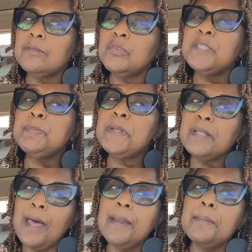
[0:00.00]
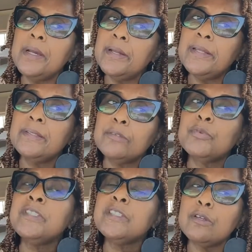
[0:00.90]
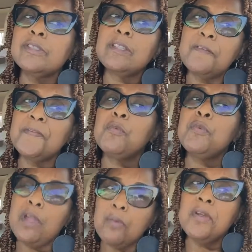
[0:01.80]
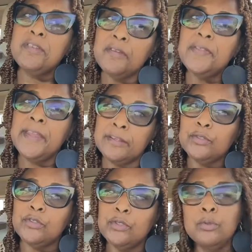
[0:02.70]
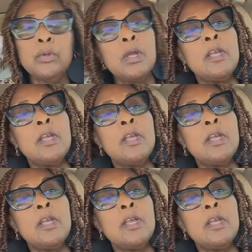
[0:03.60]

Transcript: and we spend a lot of money to research stuff that we already know the answer to.